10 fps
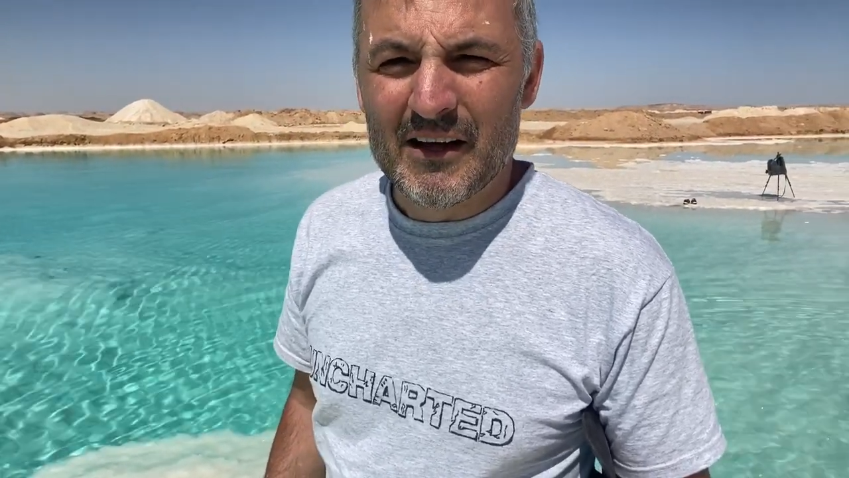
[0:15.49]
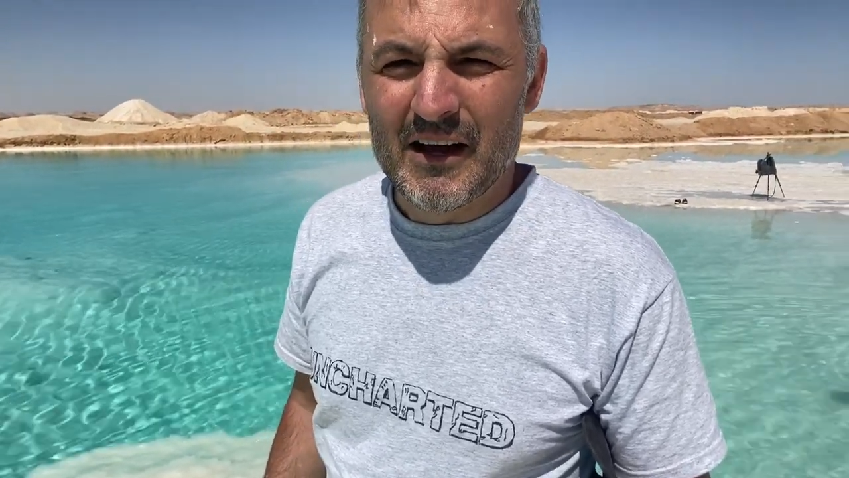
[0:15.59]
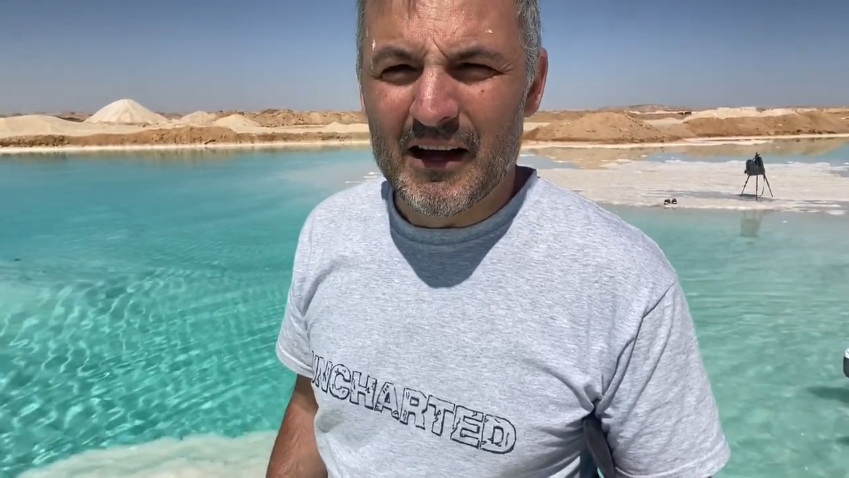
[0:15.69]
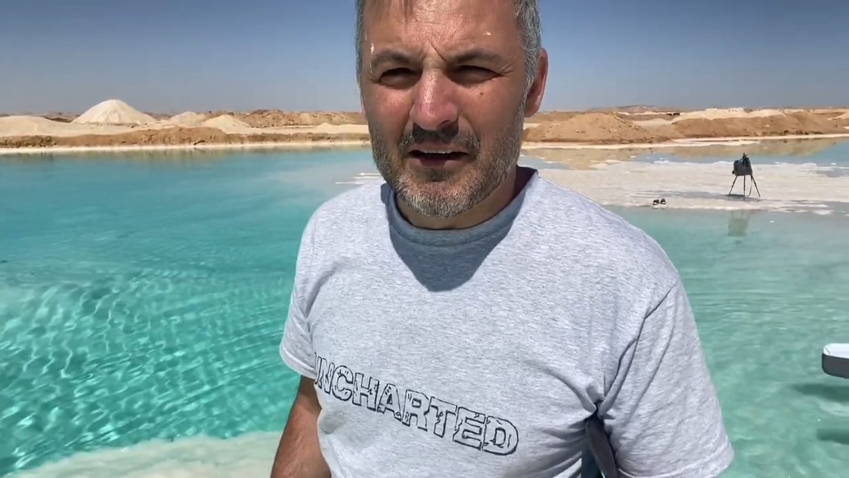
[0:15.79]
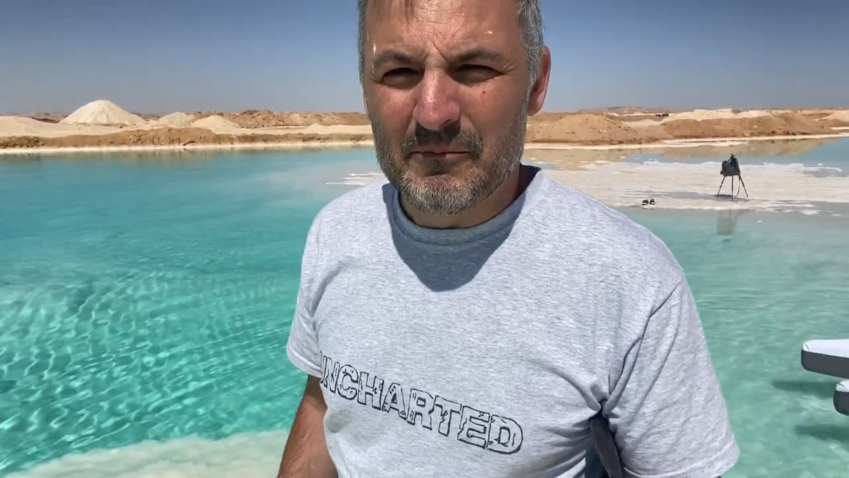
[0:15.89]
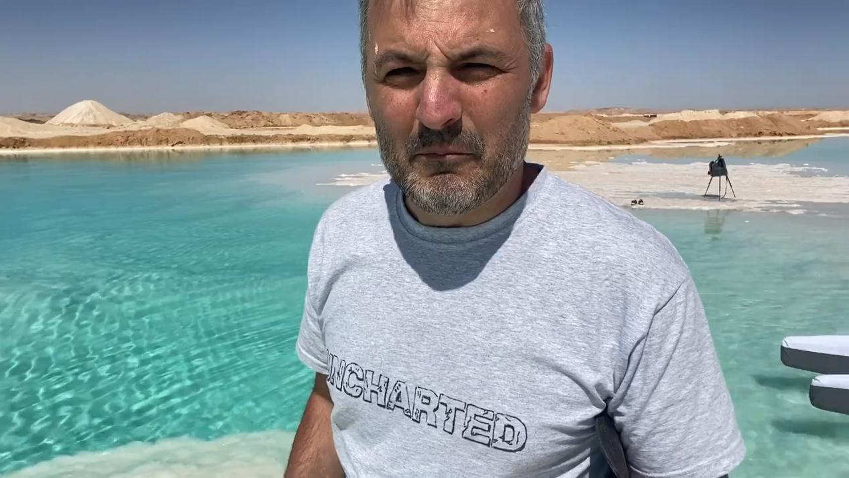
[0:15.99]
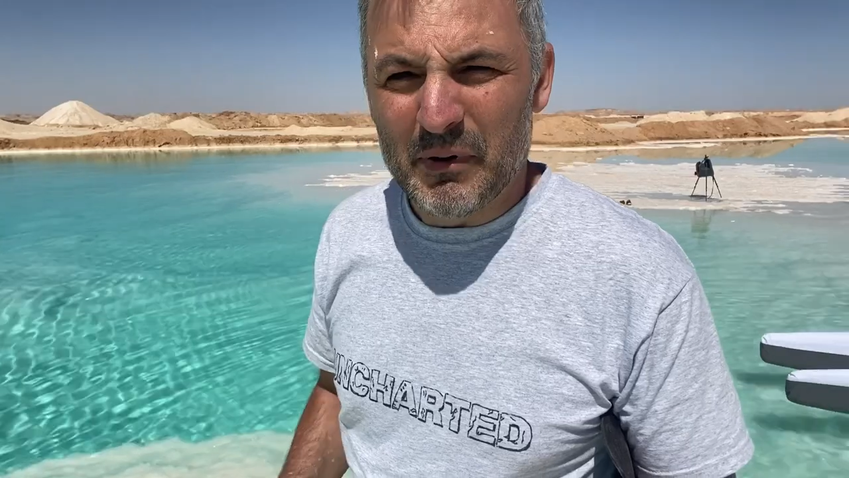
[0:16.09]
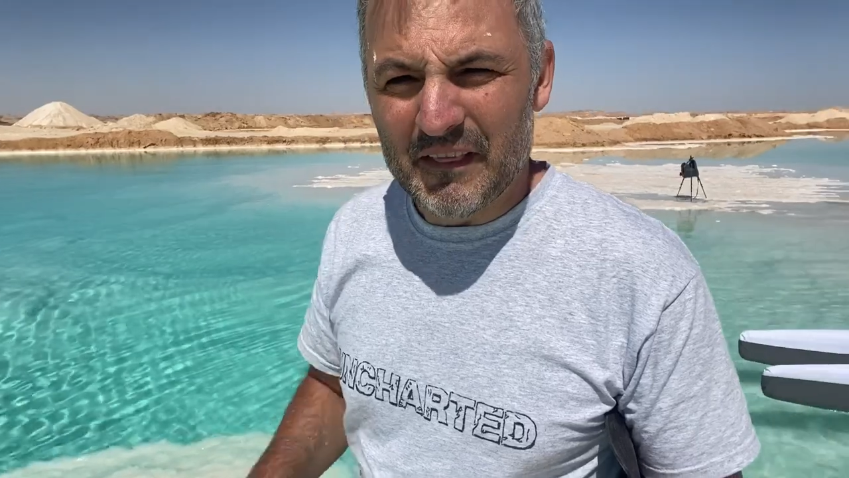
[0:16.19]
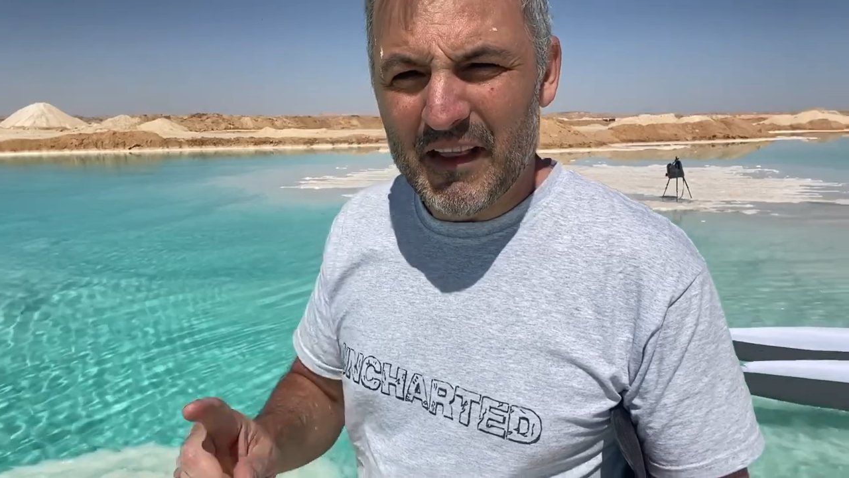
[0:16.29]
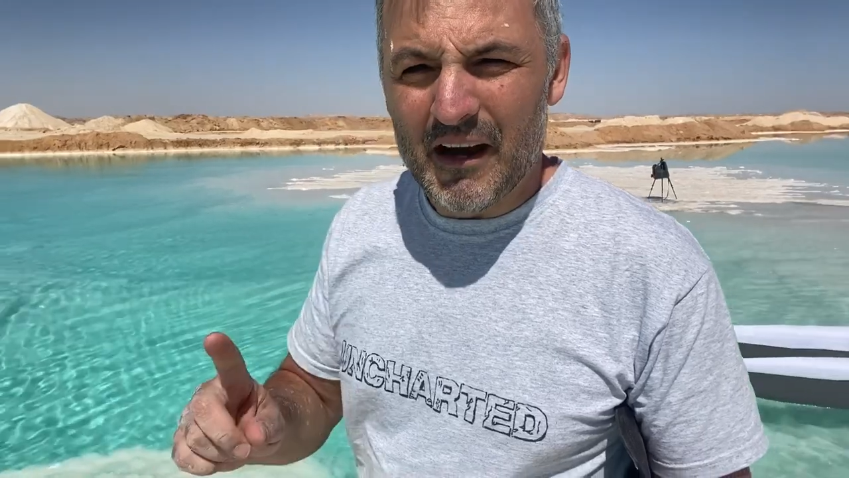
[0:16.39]
Um, but
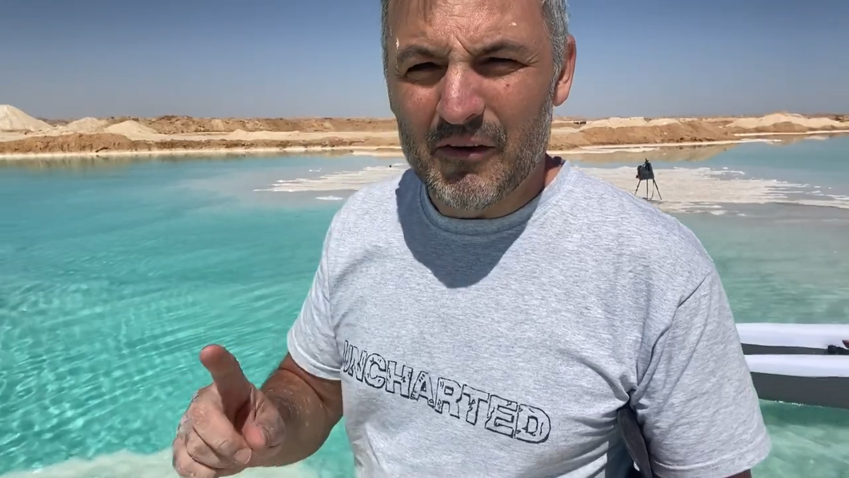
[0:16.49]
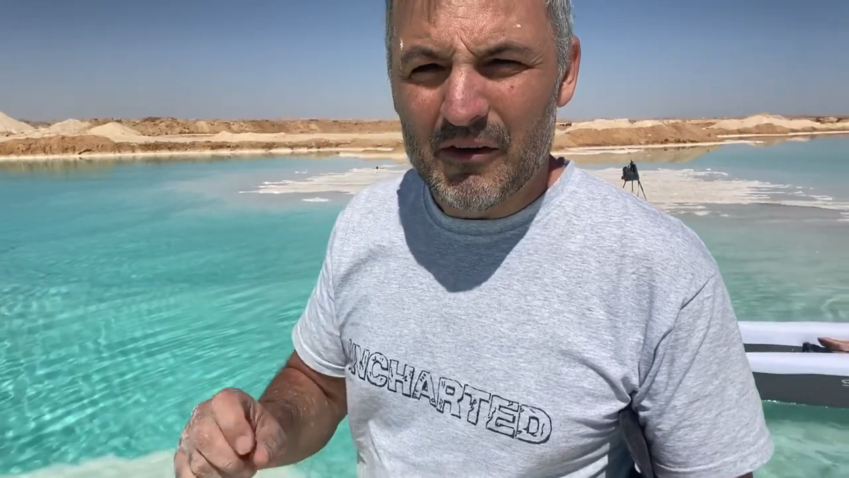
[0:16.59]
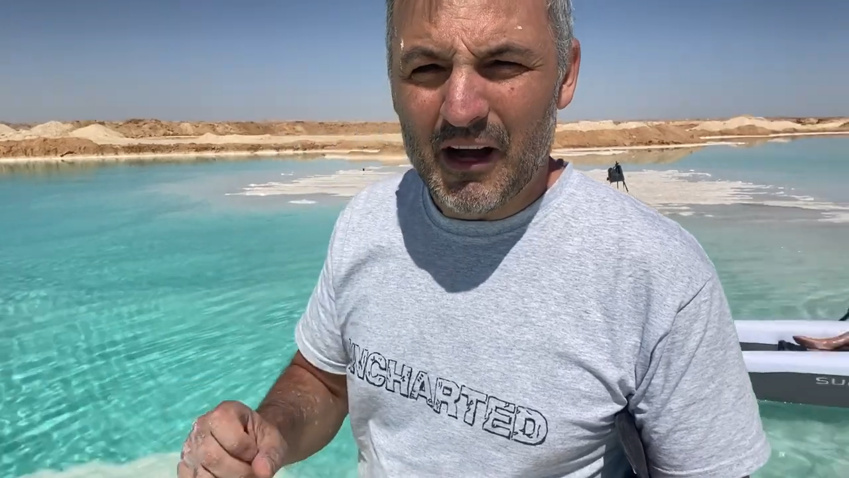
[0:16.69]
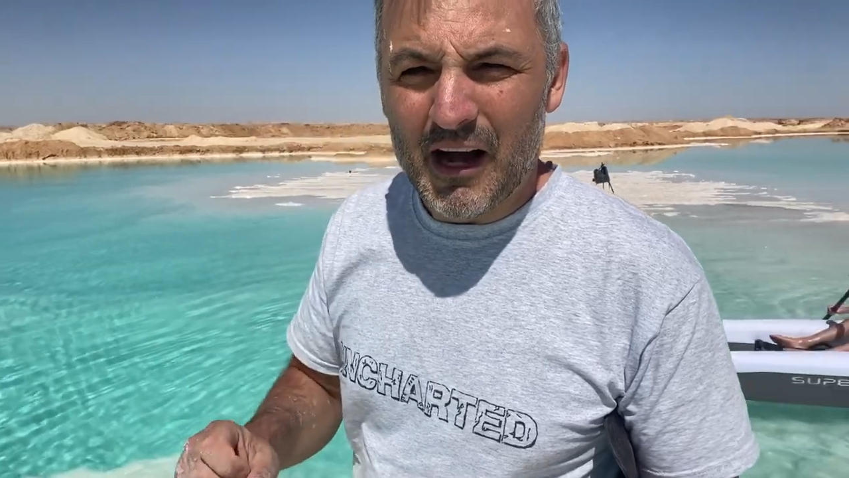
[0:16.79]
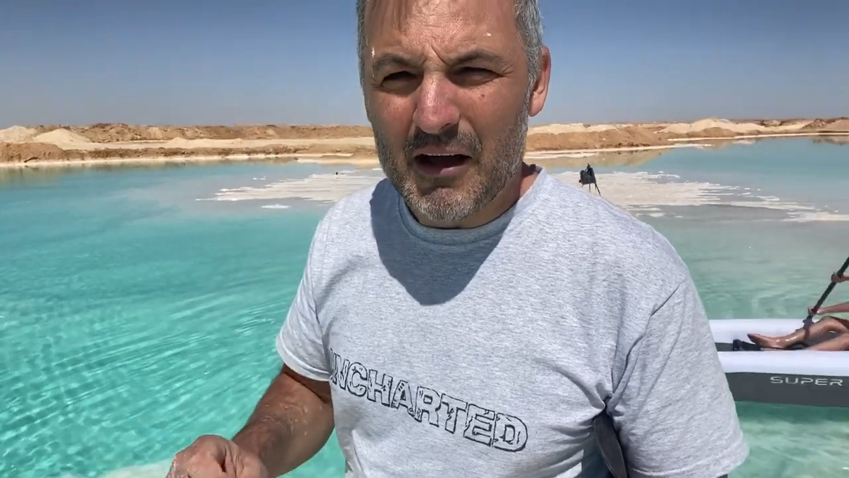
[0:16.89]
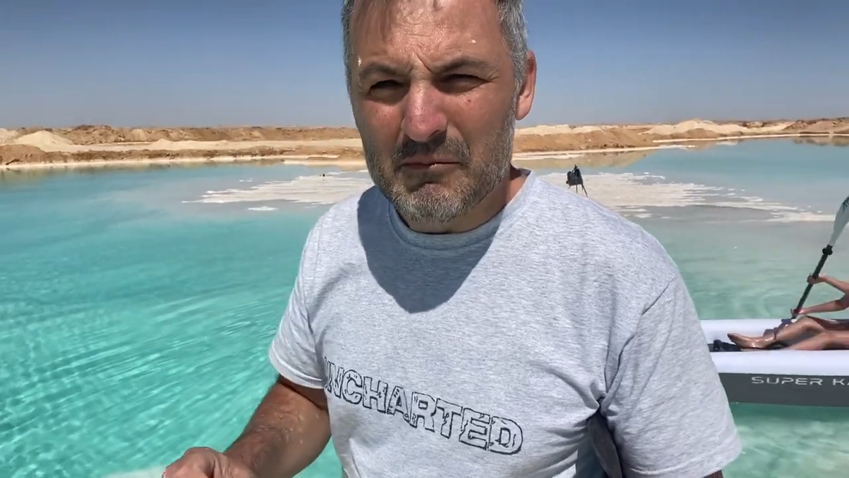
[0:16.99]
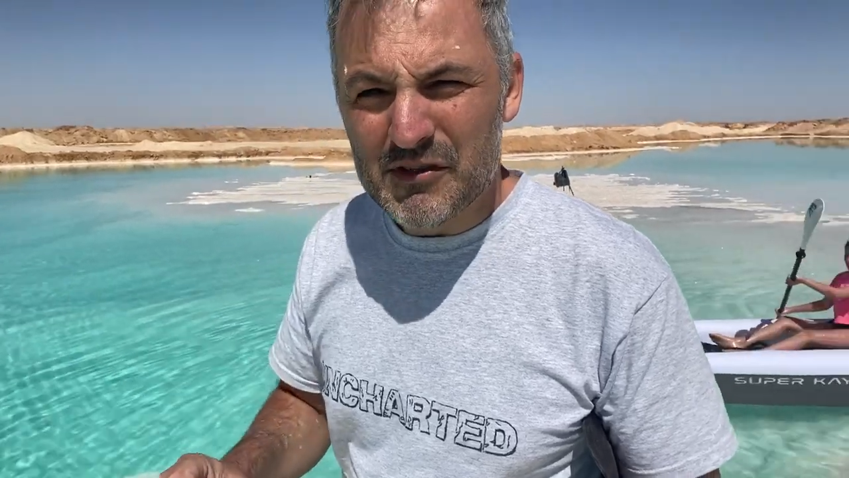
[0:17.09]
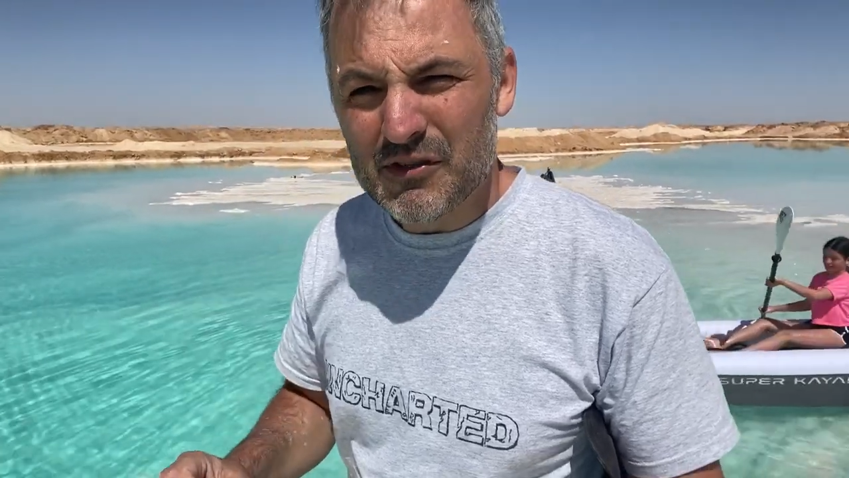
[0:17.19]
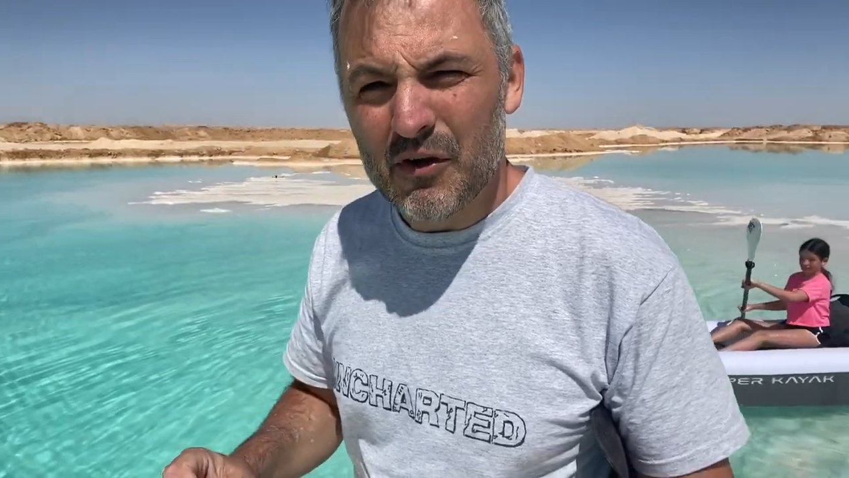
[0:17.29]
now I'm so